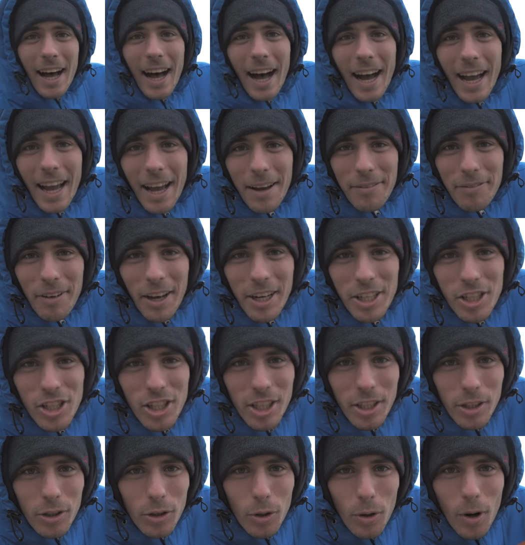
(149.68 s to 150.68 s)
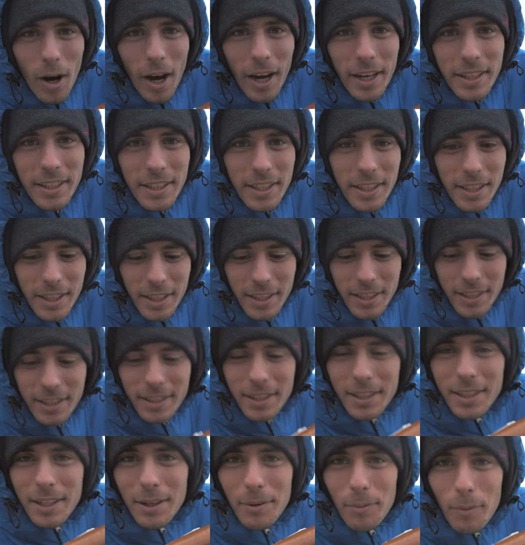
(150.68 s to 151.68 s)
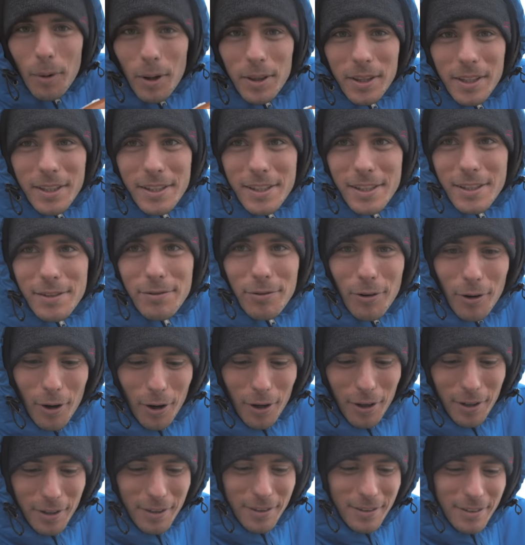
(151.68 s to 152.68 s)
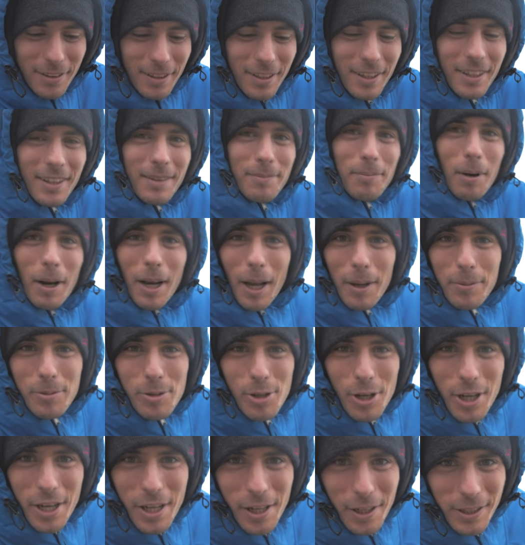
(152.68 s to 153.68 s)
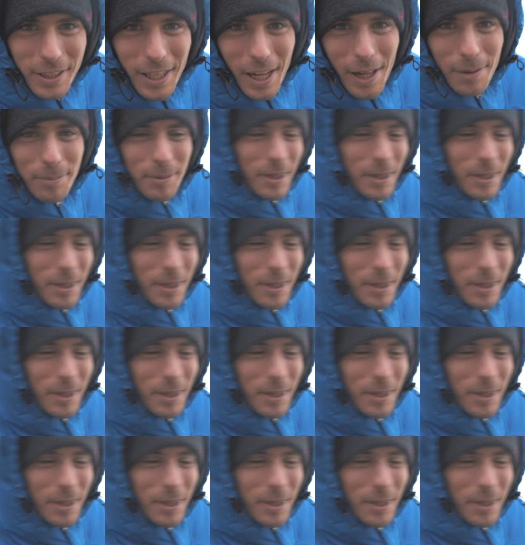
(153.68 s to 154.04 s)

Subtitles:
I have actually no idea what this is for, but I'm sure he'll tell